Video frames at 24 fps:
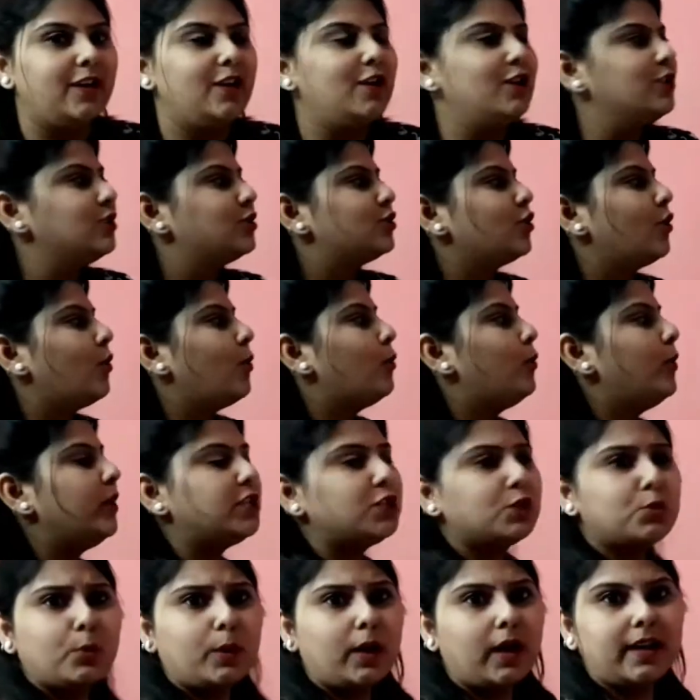So which
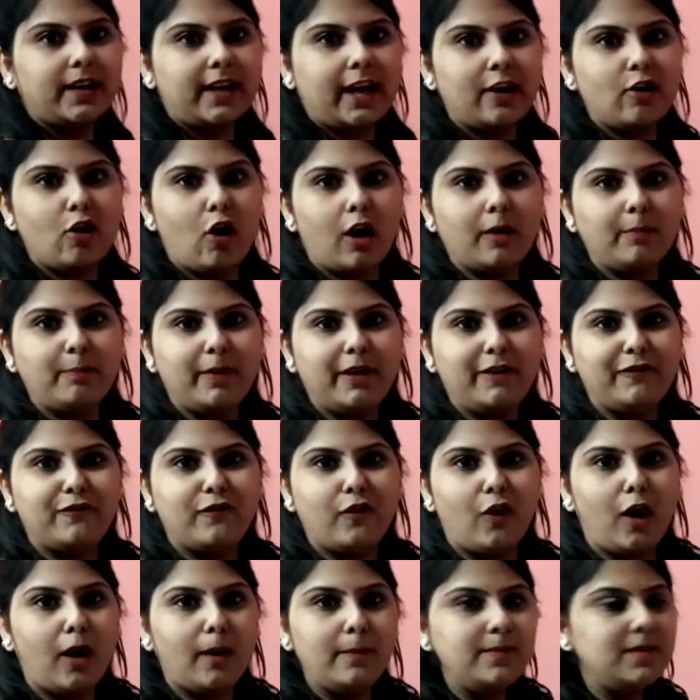word cannot be
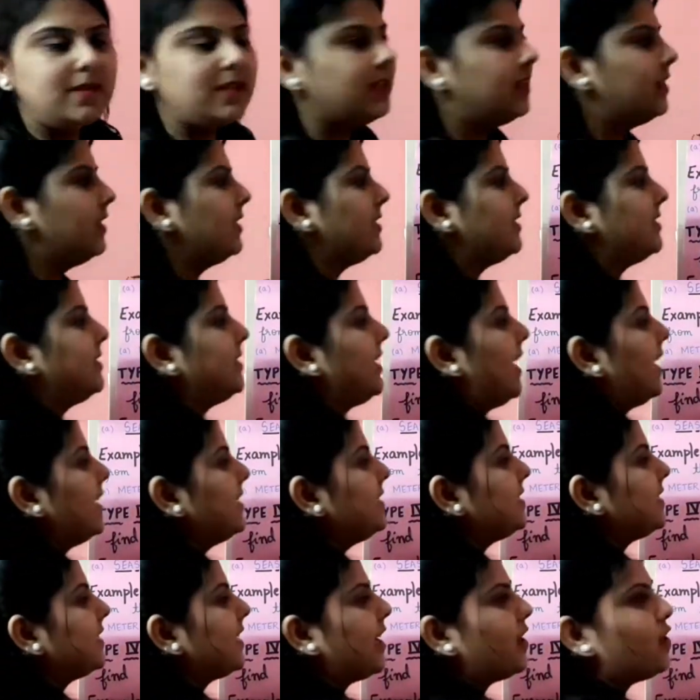formed?
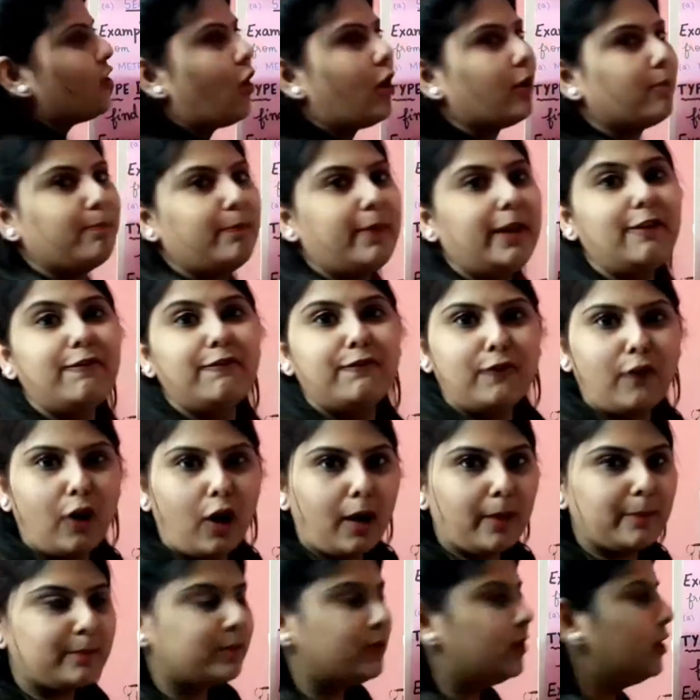Tent cannot be
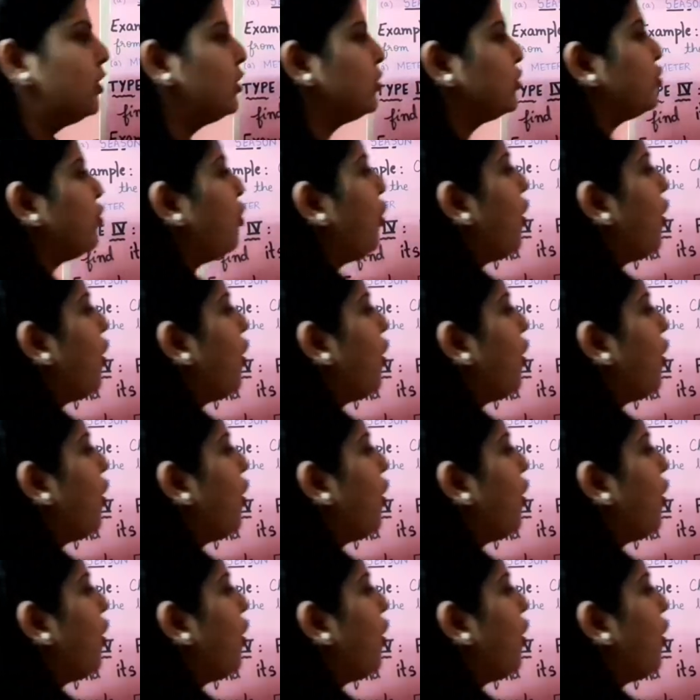formed. So